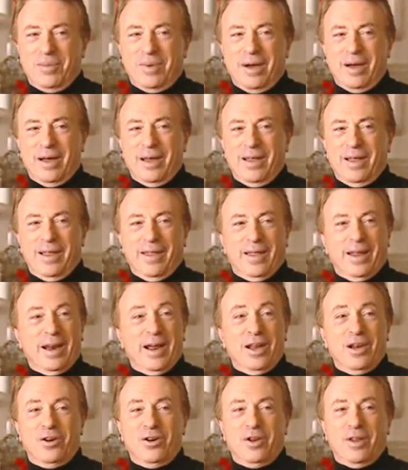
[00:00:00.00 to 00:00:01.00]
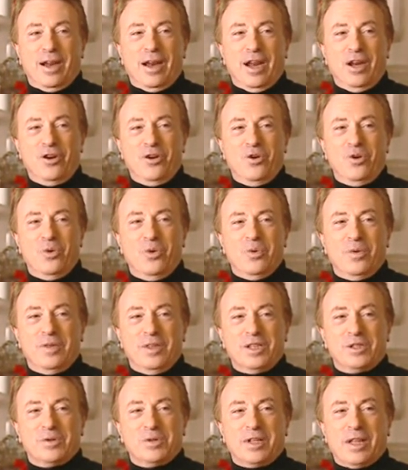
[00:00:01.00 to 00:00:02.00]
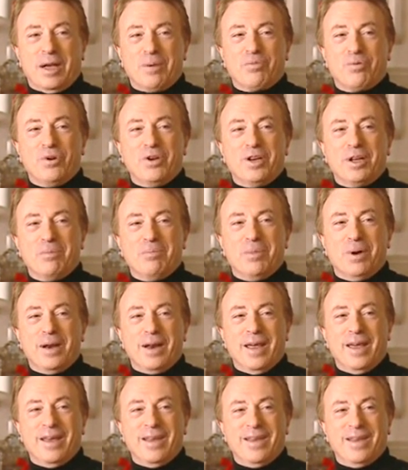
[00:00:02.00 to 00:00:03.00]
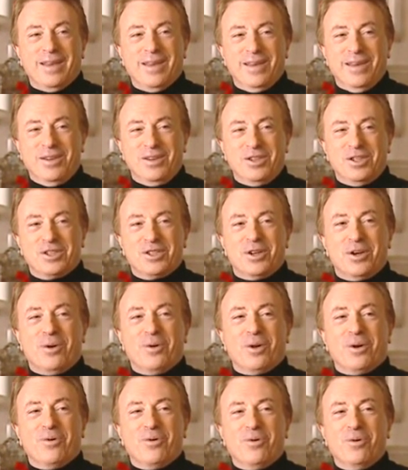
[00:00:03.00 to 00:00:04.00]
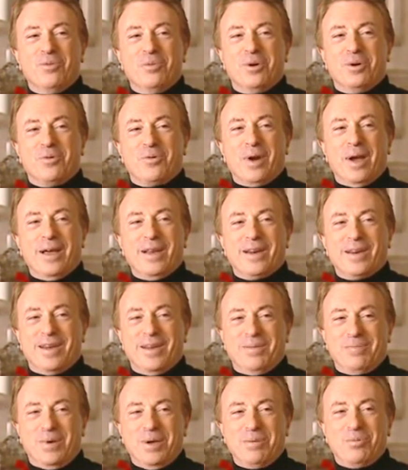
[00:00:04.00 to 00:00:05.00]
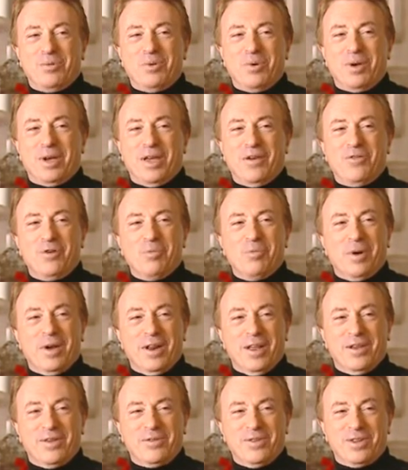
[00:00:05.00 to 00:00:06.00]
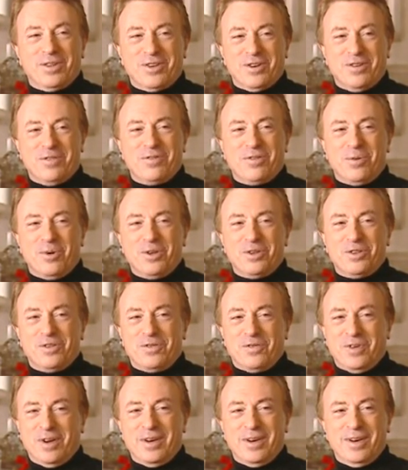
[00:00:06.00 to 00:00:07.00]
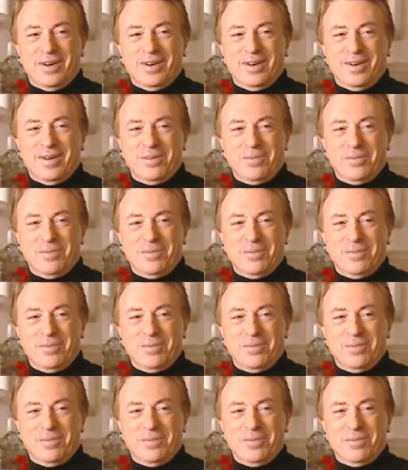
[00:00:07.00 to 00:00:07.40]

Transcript: then I knew this was like printing money. Just go in a room and write, and people will give you money in return for what you've written.